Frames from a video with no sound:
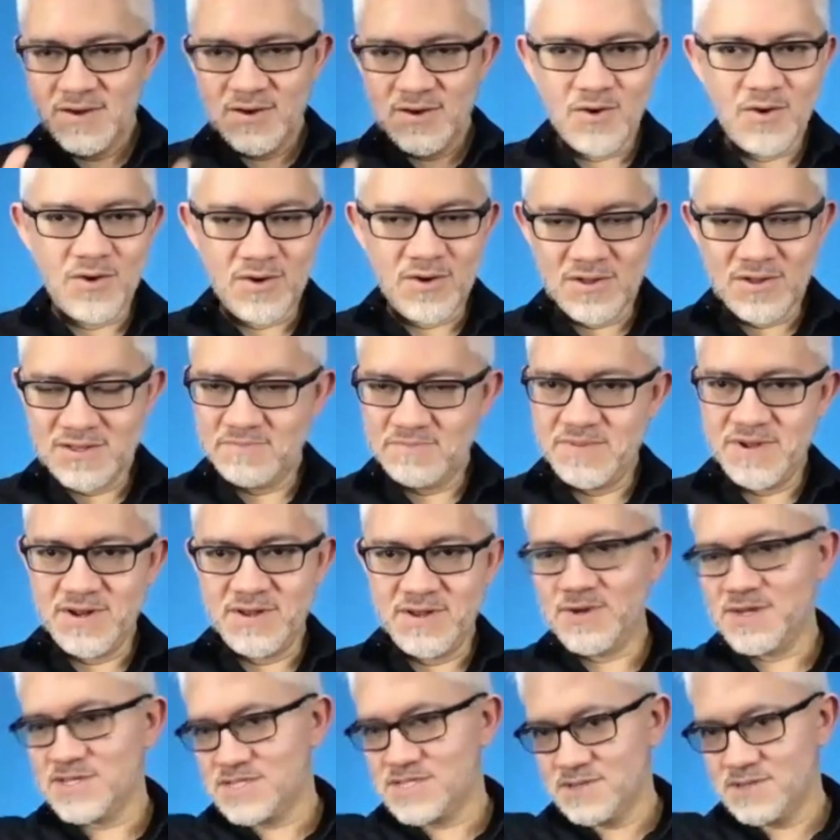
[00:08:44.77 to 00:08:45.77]
old, but it
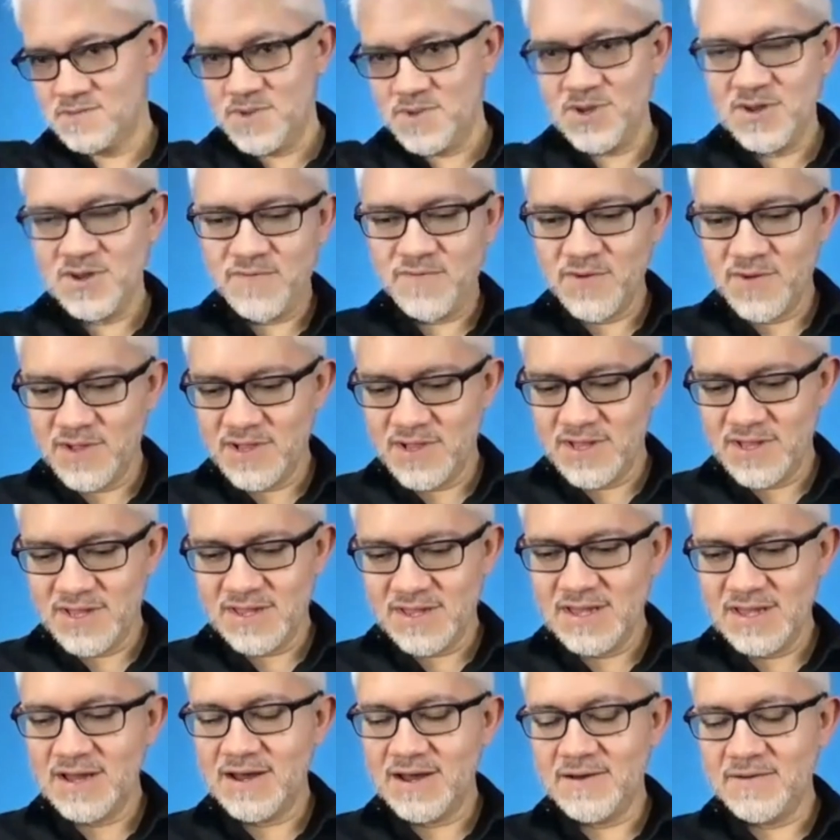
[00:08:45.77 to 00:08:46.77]
was beautifully
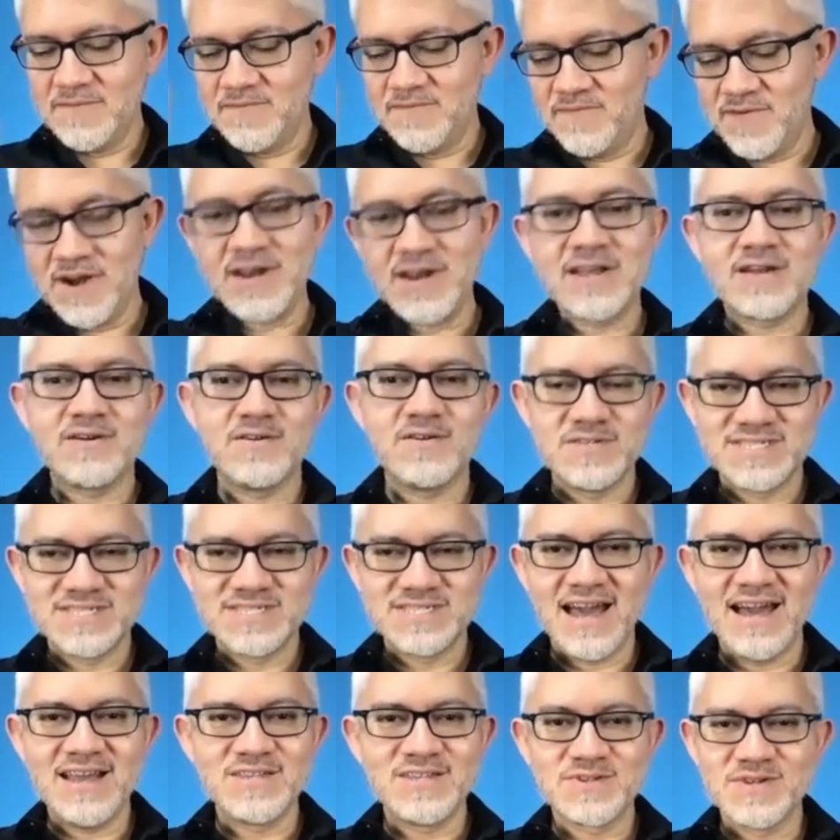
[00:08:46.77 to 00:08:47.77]
vertical
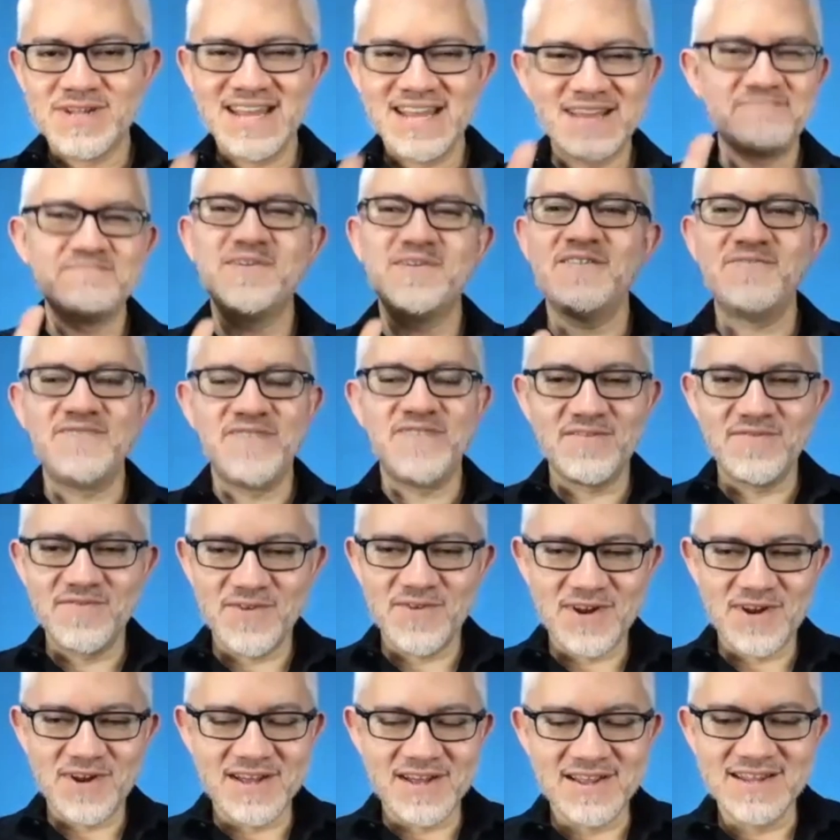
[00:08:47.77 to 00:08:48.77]
size, or like perfect for
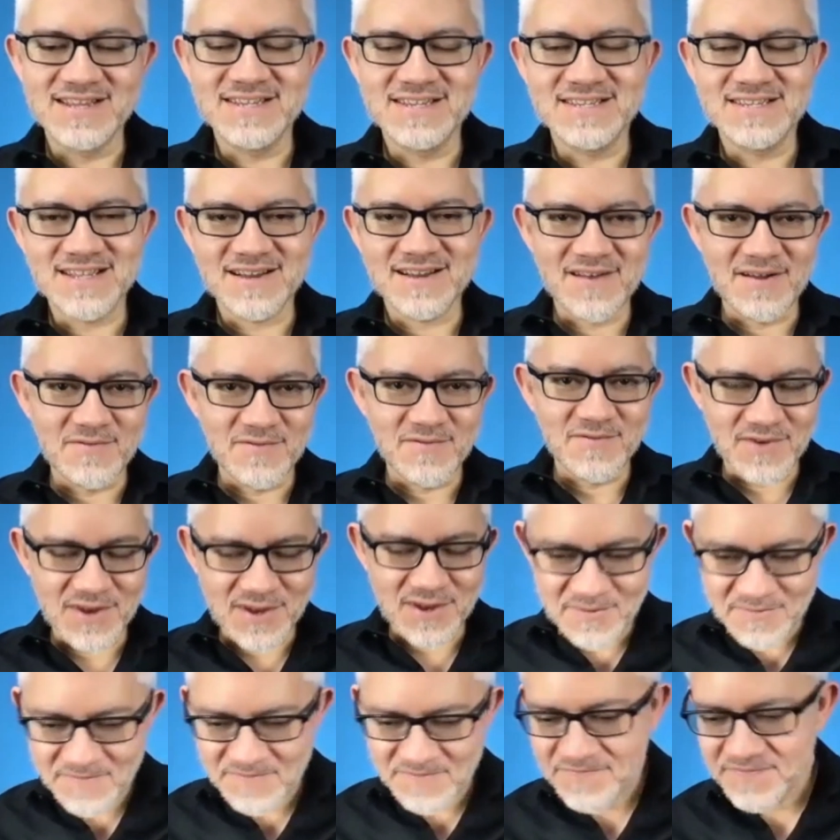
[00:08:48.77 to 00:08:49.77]
an Instagram
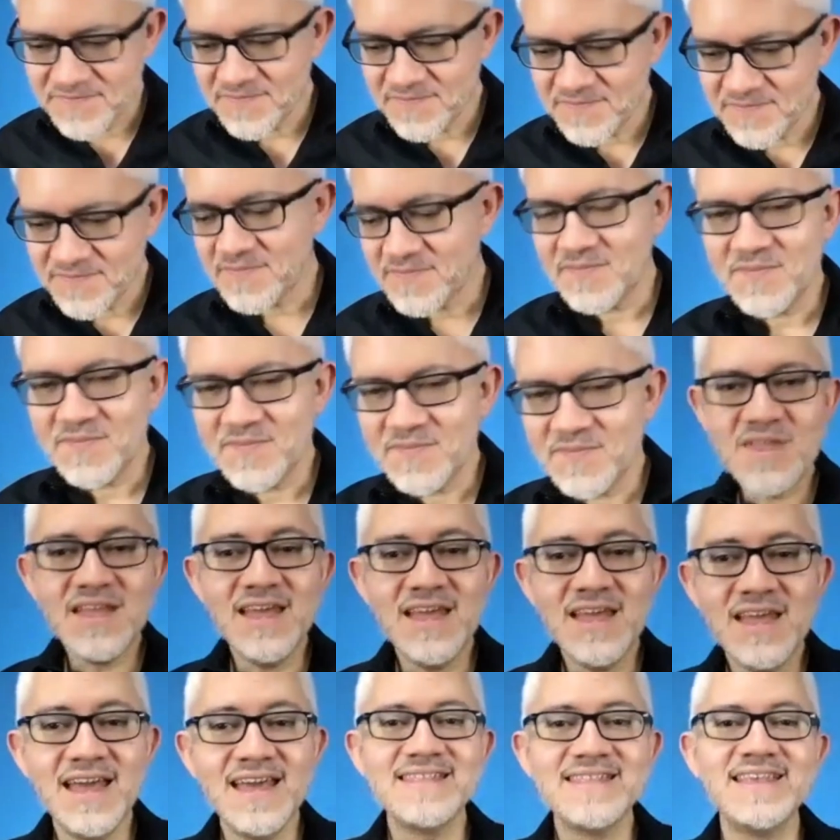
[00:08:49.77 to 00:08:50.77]
reel.
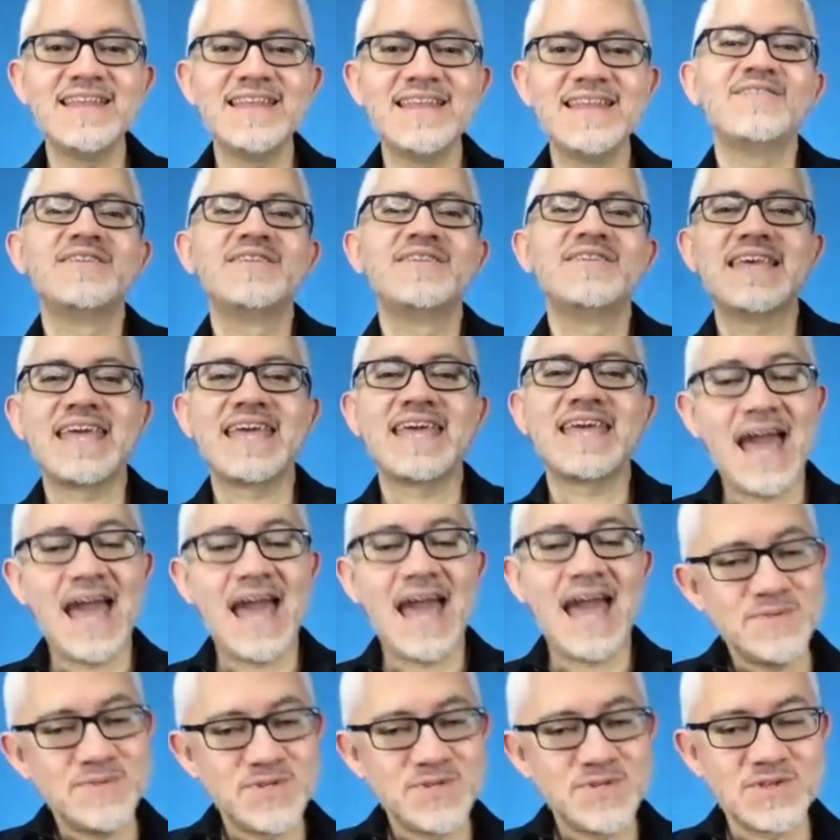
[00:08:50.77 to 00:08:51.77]
And then on the
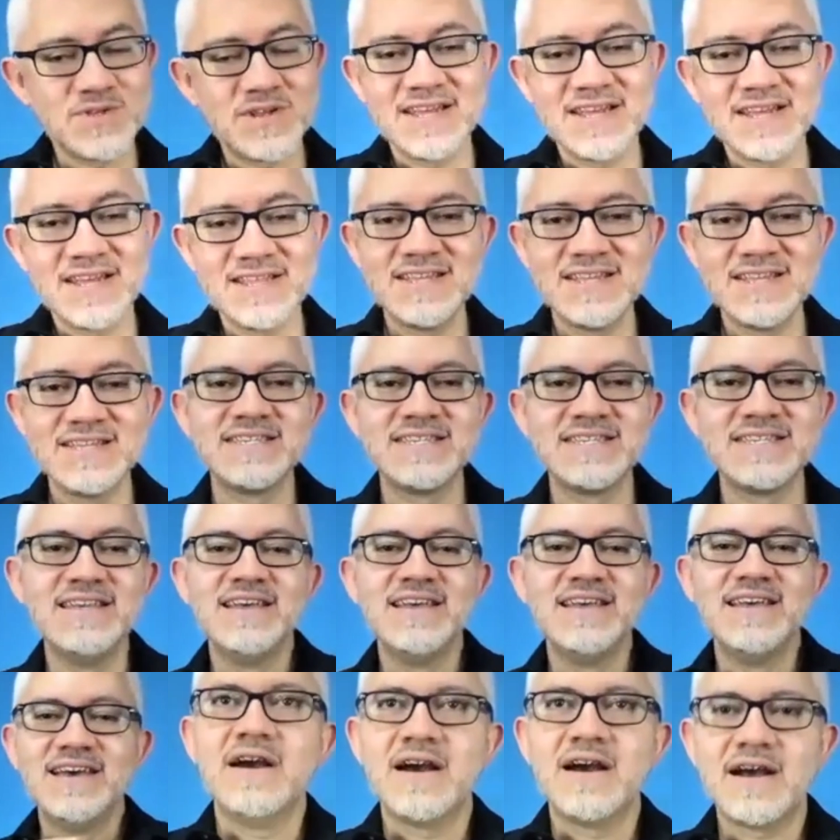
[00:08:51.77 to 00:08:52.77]
caption, all I did is,
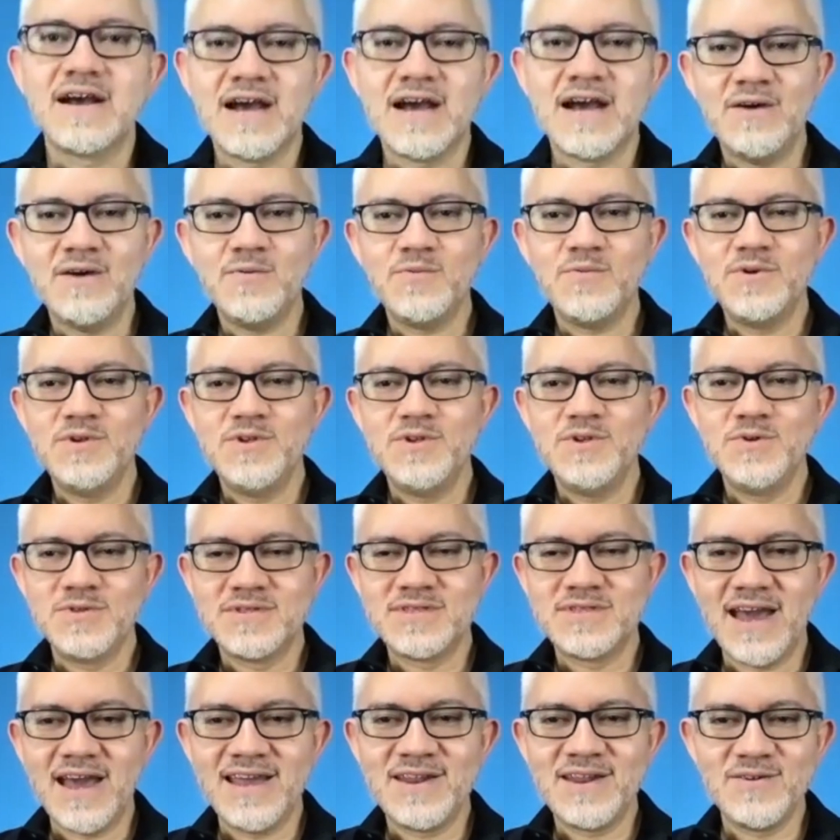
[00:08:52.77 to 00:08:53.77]
how would you
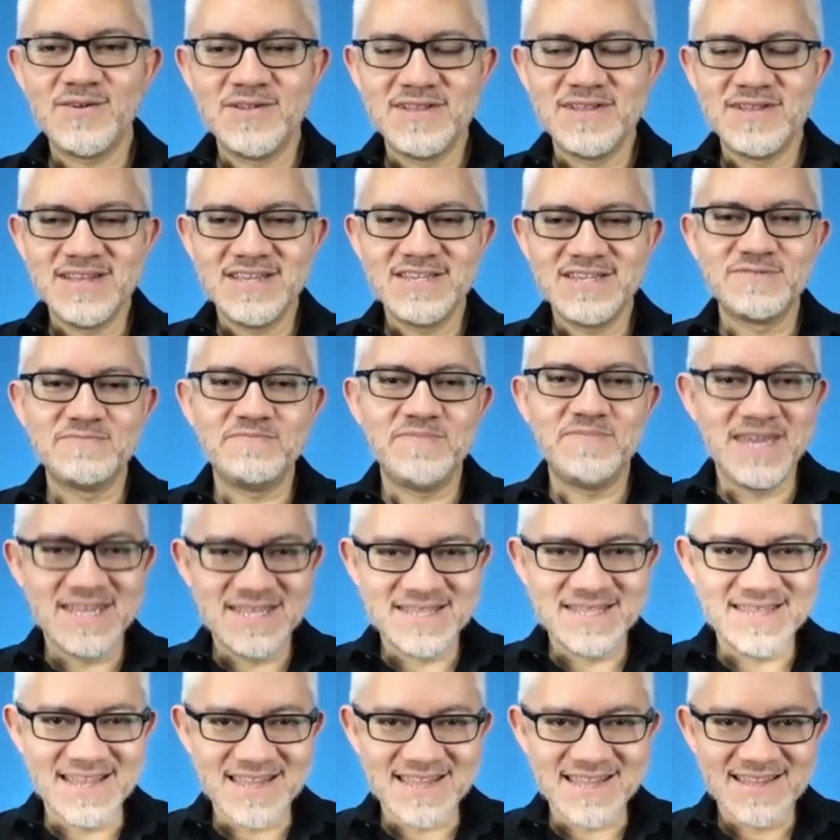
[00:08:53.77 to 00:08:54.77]
title this
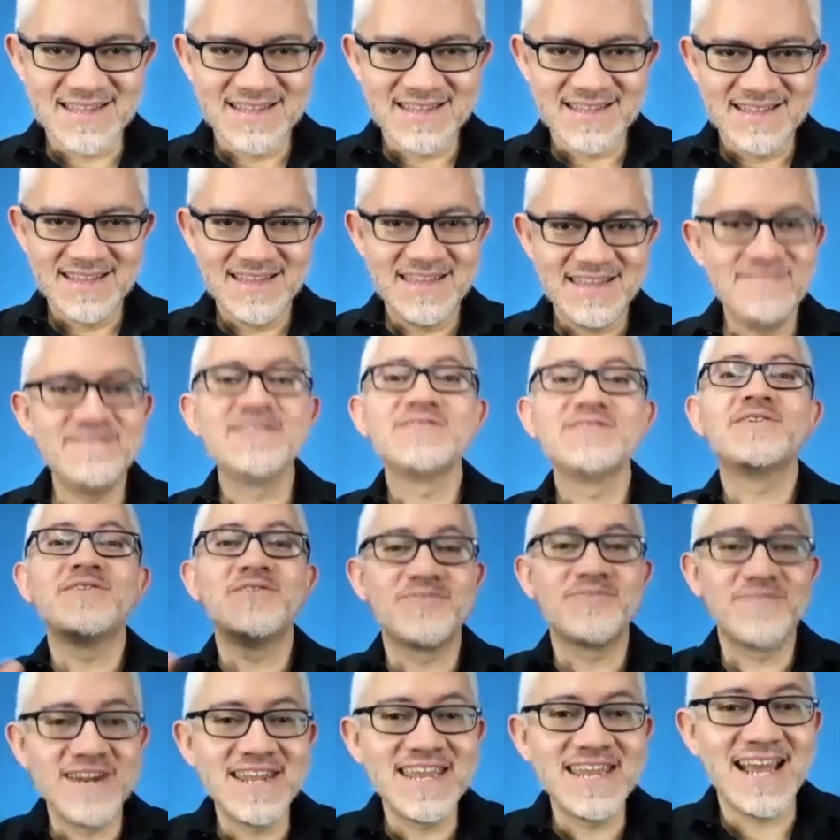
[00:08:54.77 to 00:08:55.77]
painting? Even though it
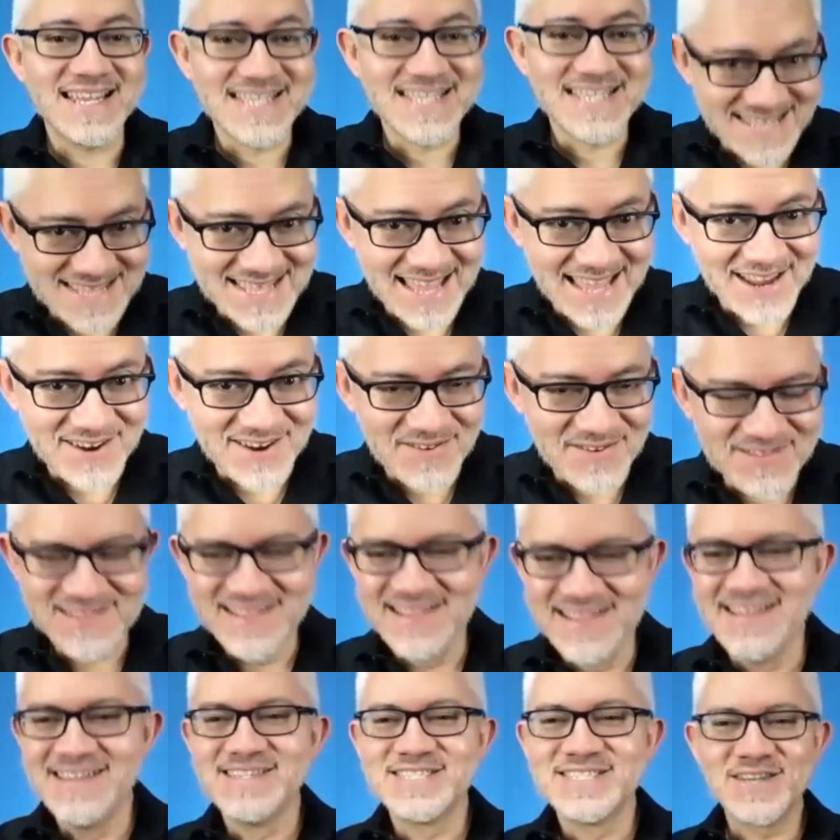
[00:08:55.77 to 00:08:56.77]
already has a title.
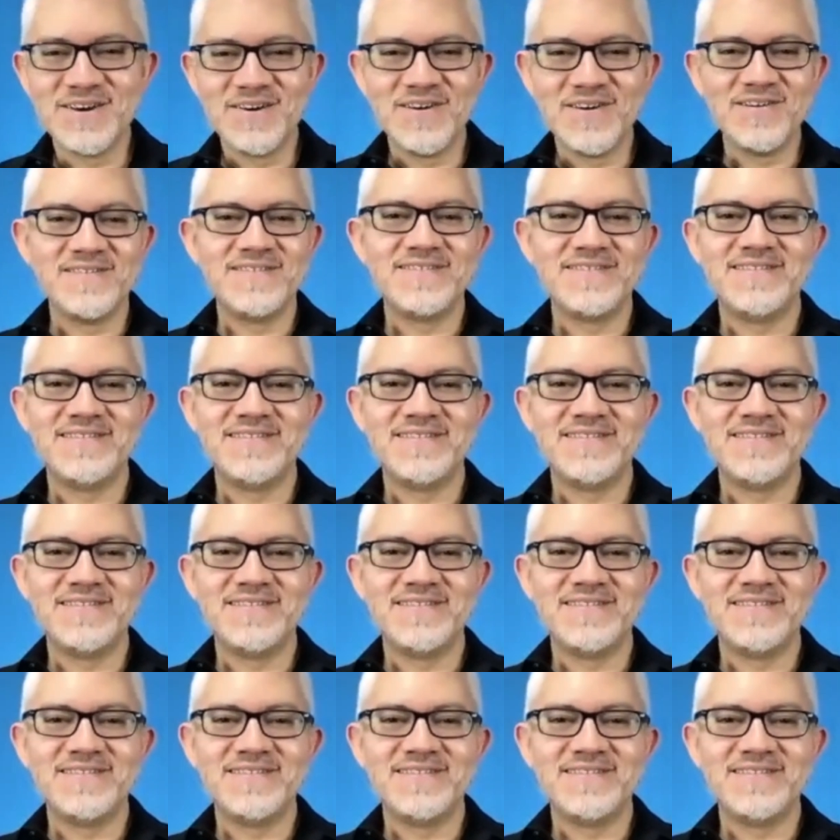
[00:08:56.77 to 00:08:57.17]
So